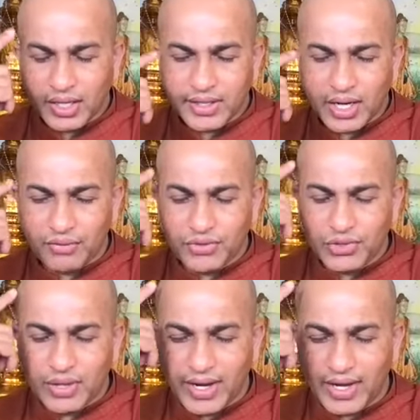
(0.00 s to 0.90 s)
now
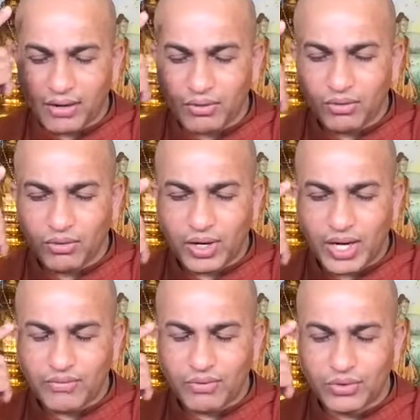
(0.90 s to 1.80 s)
you have, oh,
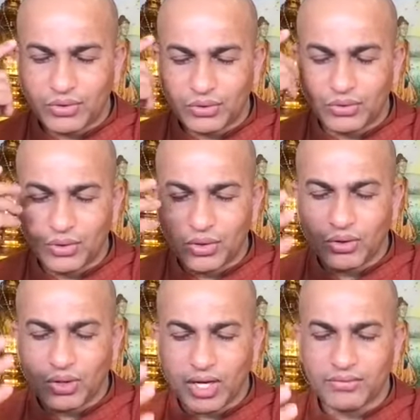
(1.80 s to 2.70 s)
I want to look,
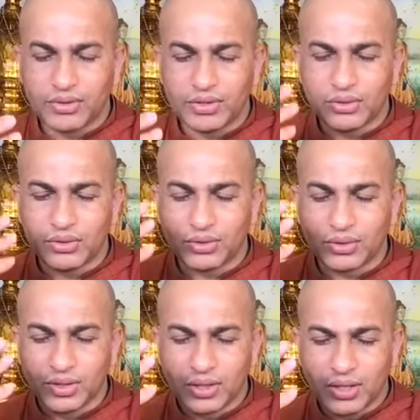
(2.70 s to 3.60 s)
I want to look,
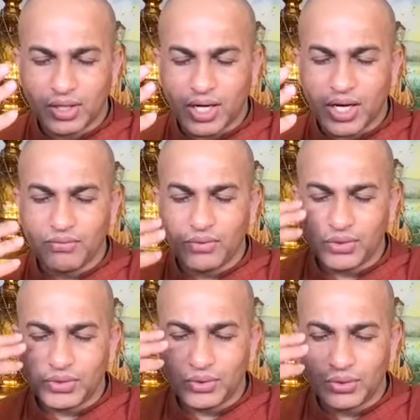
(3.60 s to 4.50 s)
I
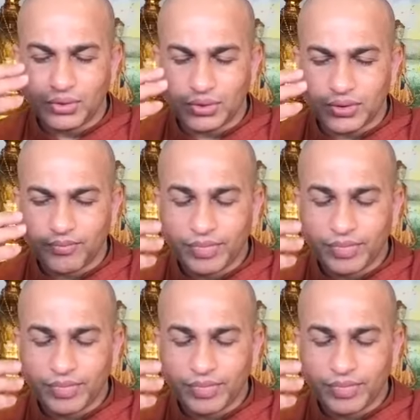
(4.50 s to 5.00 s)
want to look.